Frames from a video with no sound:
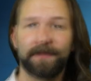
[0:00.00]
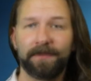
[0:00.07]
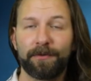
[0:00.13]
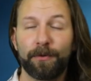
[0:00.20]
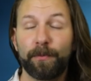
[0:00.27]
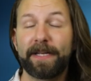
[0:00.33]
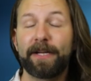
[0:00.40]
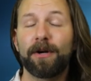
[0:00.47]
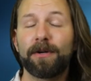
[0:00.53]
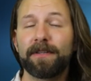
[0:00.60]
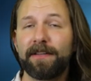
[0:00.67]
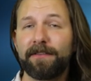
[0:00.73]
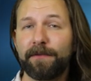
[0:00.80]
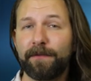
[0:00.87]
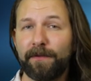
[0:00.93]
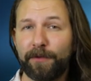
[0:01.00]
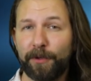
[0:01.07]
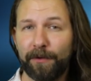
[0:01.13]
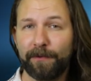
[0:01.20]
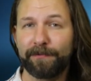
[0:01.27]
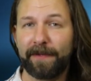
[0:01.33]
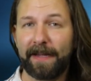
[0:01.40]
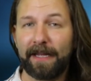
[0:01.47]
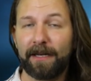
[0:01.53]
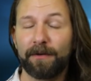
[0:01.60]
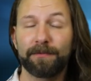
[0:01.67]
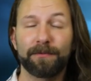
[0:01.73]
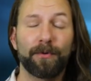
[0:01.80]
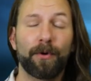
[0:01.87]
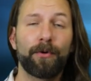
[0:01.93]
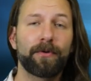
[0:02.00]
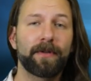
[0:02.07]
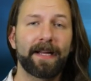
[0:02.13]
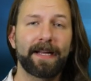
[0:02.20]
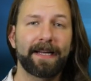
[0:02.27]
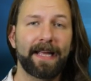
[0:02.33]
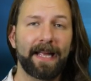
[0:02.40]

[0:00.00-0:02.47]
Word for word: So, regardless of if you're a fan of roguelike